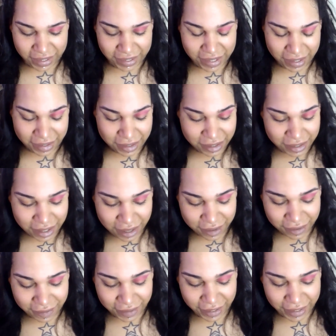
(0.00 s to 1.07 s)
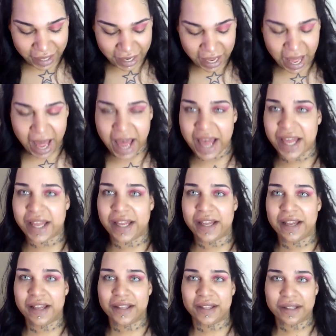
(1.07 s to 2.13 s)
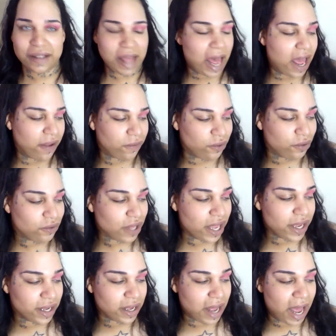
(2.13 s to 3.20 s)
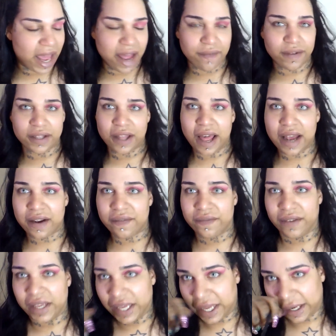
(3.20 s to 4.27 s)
see, this is another thing. Like I have a lot of